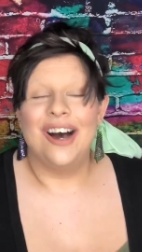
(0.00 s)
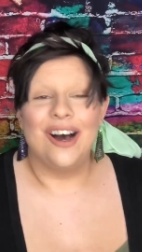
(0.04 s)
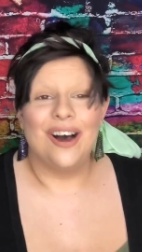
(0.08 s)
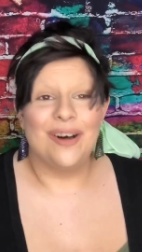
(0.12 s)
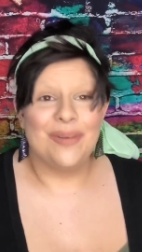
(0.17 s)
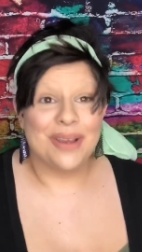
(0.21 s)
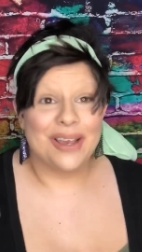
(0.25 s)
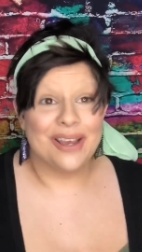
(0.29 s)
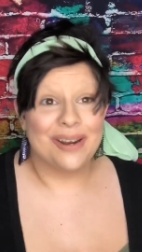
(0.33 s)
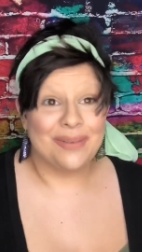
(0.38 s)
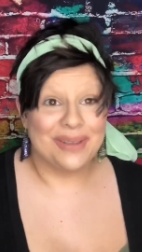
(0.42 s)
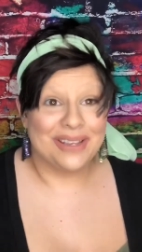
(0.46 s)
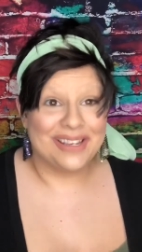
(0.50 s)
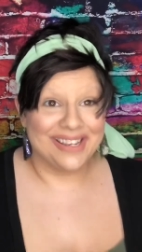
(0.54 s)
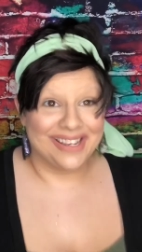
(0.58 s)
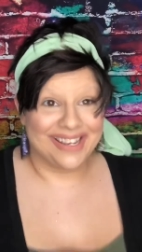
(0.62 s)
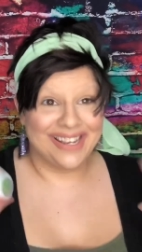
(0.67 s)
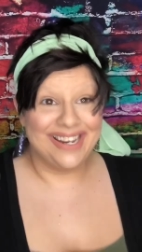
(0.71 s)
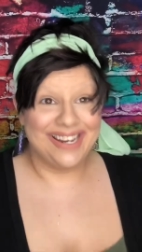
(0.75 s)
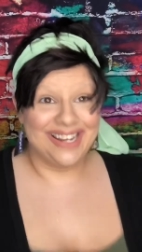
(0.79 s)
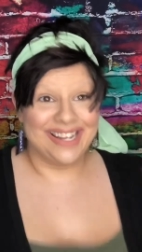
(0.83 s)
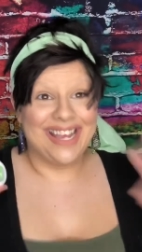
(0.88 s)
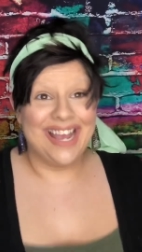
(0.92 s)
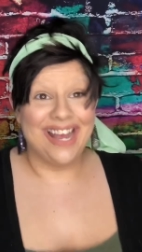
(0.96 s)
Oh my God, I'm like a
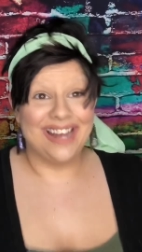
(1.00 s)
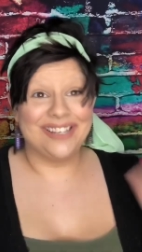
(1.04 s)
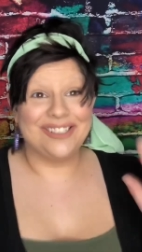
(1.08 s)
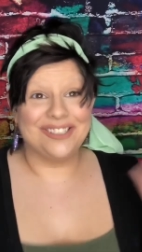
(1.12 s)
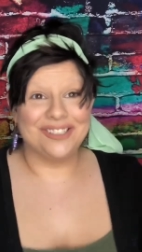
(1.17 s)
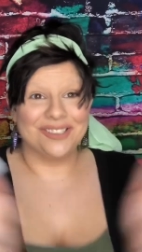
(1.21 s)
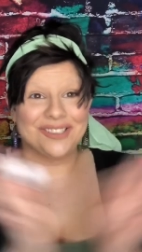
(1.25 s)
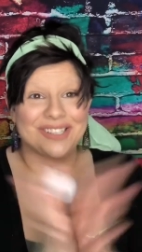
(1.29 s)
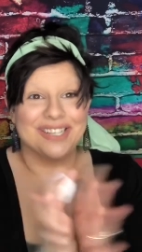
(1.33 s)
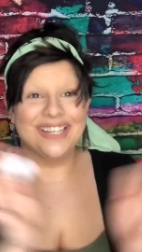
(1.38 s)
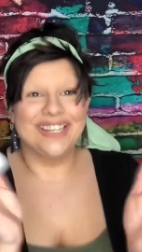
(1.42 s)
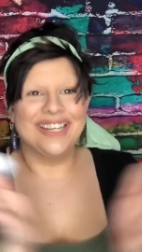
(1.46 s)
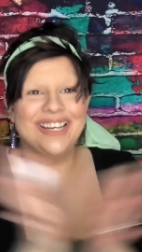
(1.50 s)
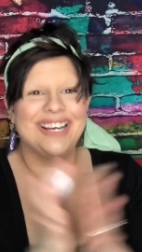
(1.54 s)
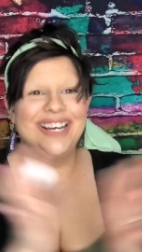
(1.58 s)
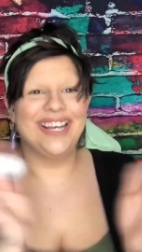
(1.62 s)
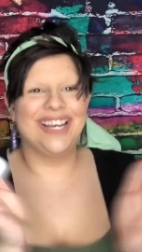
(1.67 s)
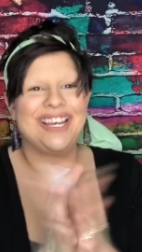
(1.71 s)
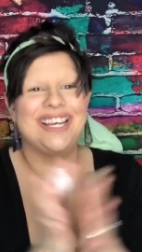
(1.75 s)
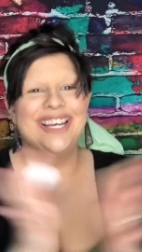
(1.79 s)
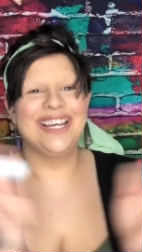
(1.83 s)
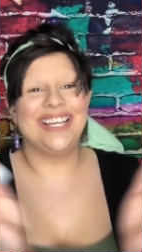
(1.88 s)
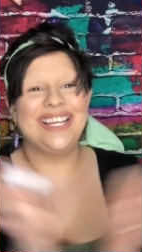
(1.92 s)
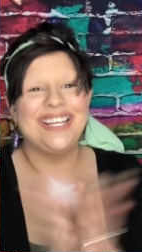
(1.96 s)
kid in a candy store.
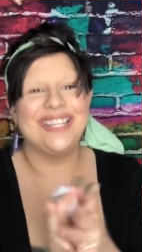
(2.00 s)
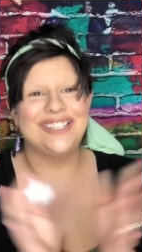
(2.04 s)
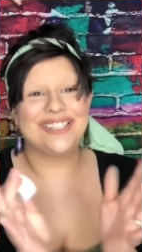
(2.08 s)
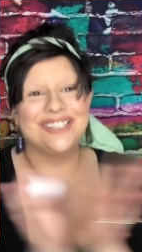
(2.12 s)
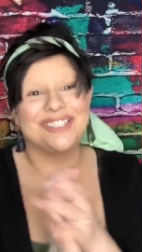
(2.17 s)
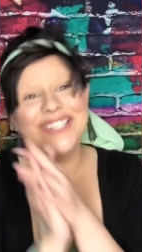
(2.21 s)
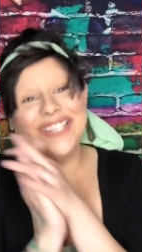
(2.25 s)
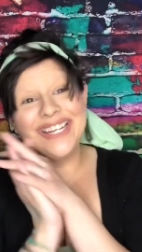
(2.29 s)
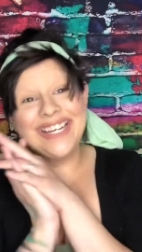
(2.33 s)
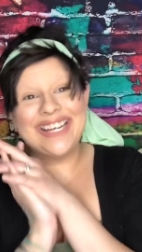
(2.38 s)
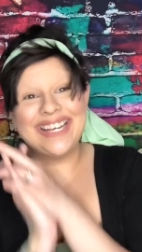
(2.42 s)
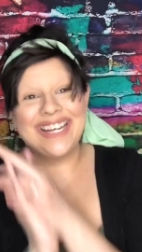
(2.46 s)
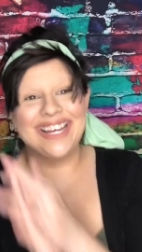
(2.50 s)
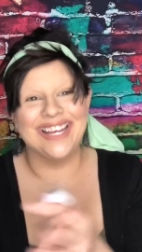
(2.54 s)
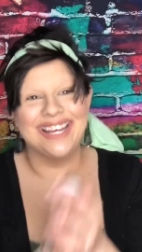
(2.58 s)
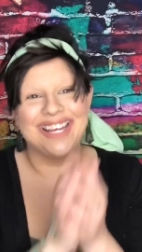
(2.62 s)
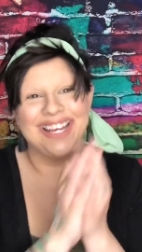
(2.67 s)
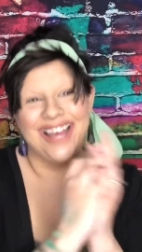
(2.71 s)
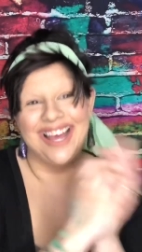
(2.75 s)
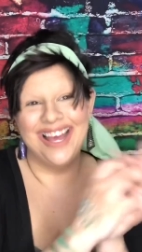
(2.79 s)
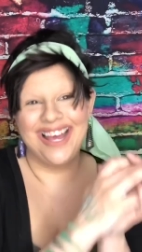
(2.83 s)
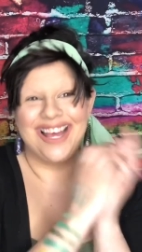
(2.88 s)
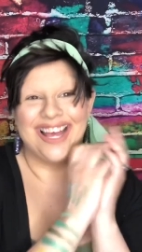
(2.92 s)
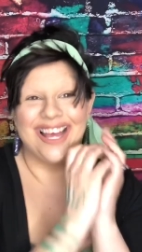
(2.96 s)
It's green.
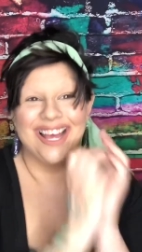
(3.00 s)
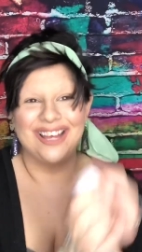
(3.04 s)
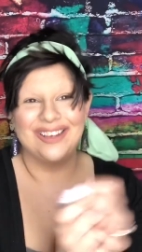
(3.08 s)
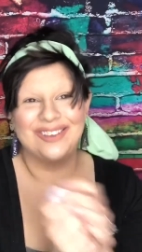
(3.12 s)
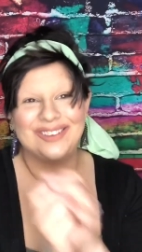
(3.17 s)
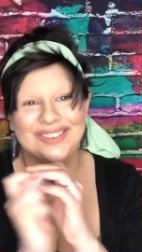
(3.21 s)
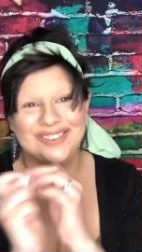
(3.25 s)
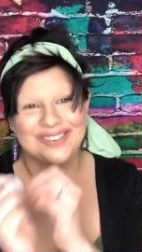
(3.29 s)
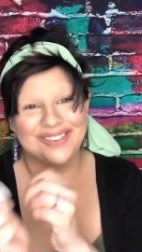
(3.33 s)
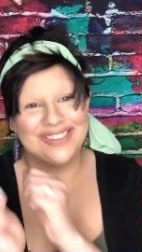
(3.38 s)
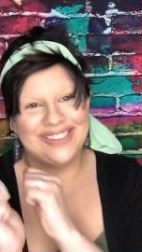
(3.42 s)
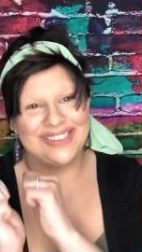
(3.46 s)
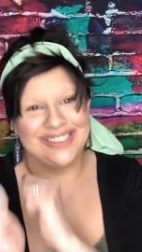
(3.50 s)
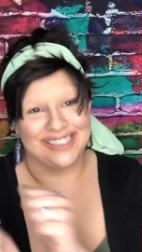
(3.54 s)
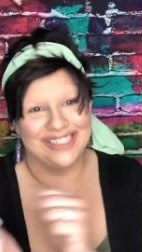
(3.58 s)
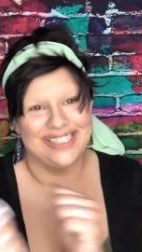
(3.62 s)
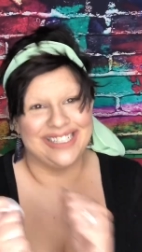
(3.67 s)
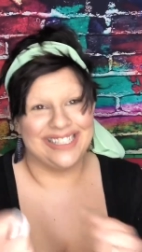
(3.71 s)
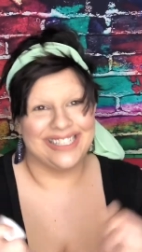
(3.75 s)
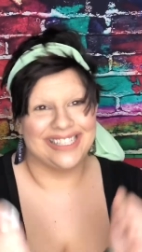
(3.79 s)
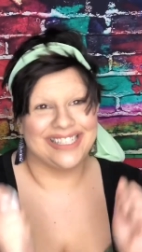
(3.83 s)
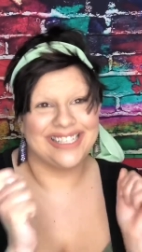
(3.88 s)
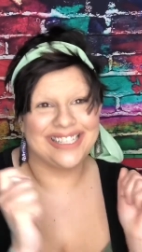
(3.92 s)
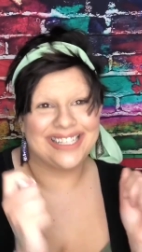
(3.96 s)
I'm so
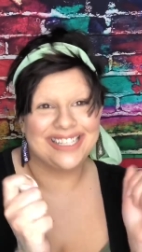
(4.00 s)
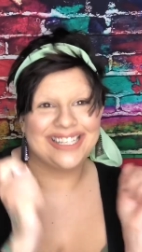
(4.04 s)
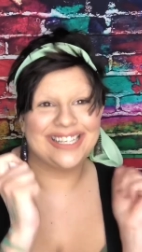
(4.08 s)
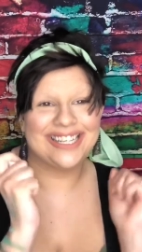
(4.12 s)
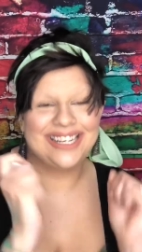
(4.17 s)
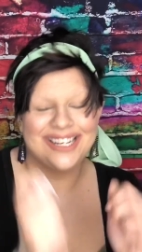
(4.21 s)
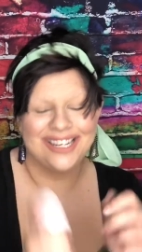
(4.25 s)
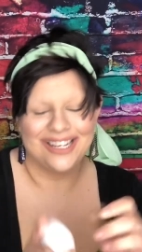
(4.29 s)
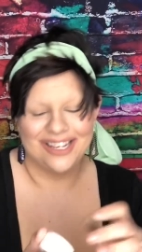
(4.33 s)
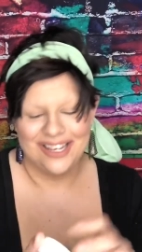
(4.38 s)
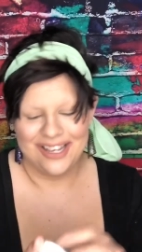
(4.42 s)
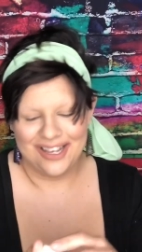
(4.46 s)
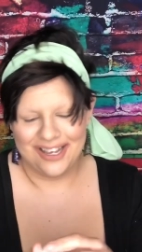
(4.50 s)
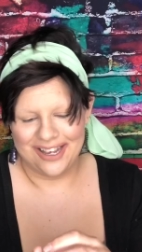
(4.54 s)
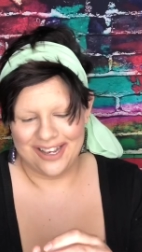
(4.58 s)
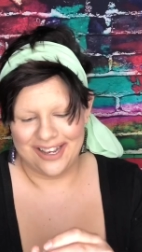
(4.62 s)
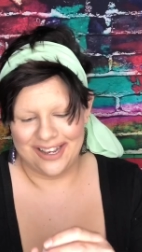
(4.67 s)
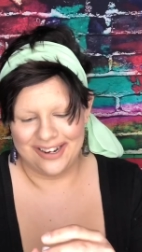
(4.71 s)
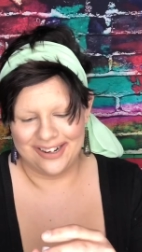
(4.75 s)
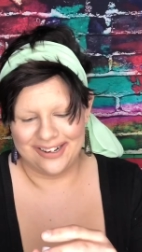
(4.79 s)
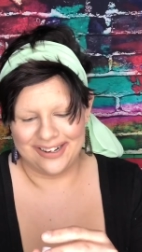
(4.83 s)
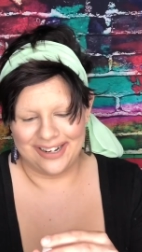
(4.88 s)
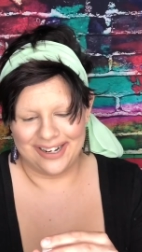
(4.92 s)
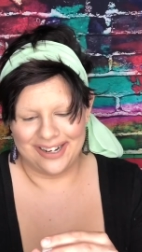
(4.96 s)
excited.
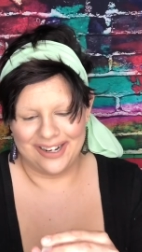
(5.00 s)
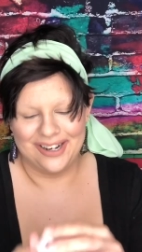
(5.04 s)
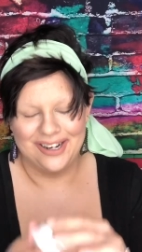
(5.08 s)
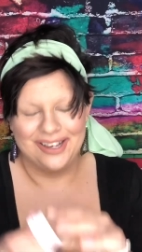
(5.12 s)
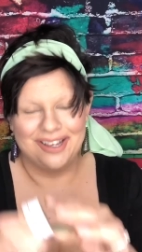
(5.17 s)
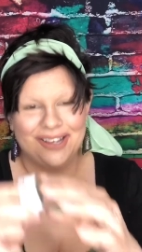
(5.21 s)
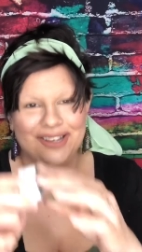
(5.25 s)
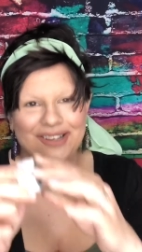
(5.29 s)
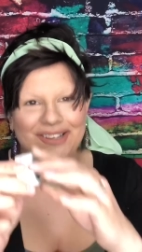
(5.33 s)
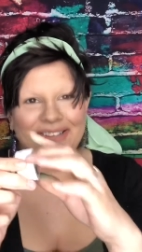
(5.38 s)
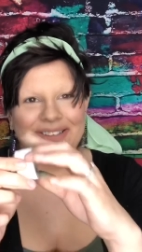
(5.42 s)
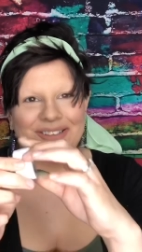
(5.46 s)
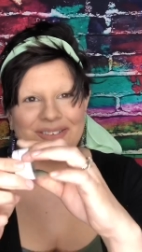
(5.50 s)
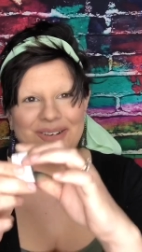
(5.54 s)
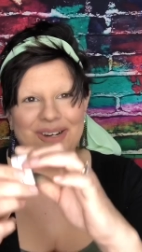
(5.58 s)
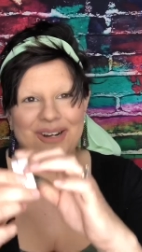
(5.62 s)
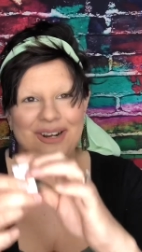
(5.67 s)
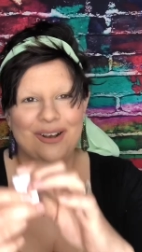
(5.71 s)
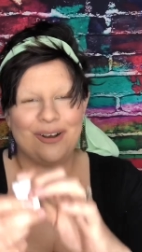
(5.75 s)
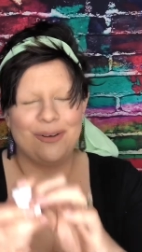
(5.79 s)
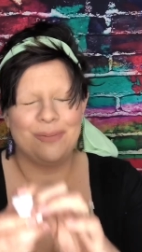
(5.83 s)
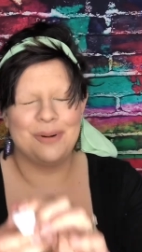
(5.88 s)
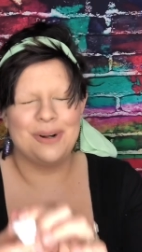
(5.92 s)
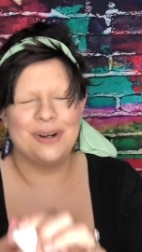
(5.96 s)
All right, so we're
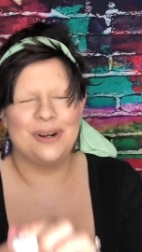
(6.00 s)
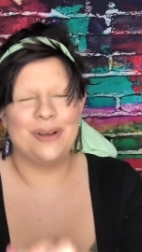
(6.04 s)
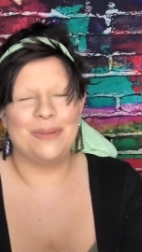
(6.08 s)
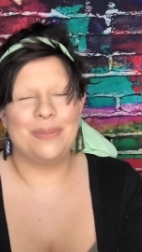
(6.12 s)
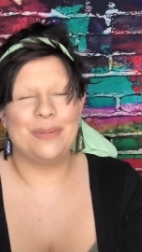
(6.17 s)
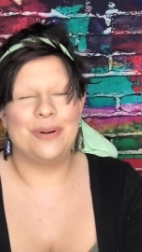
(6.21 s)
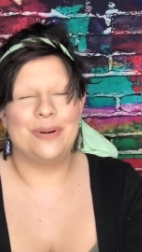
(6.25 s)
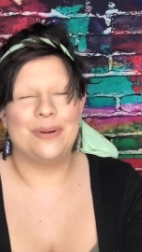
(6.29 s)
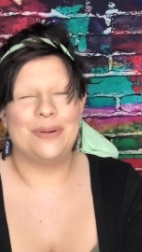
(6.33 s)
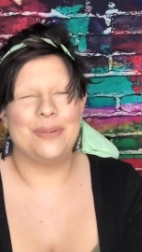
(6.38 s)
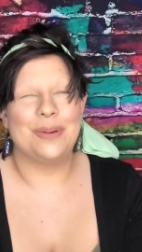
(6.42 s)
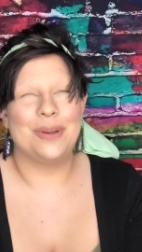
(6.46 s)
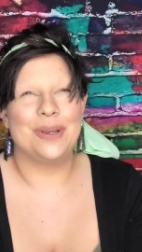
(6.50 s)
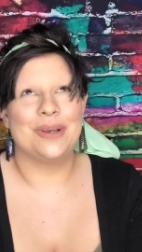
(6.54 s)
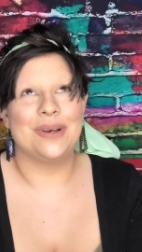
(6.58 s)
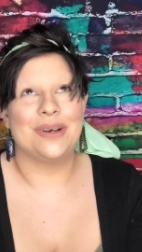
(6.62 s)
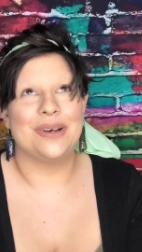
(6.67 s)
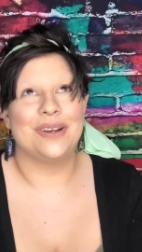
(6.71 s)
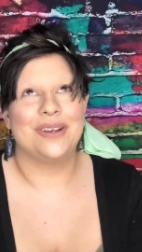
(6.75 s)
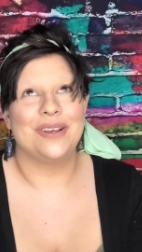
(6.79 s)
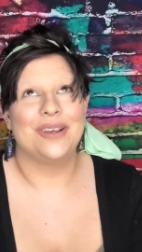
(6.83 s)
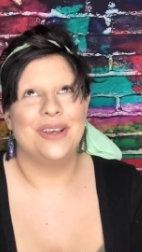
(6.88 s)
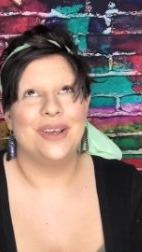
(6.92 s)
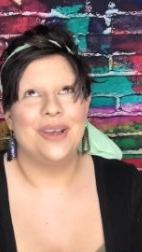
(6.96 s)
gonna open it up. Oh my
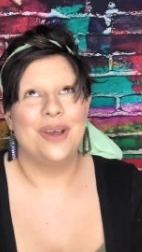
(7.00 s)
God.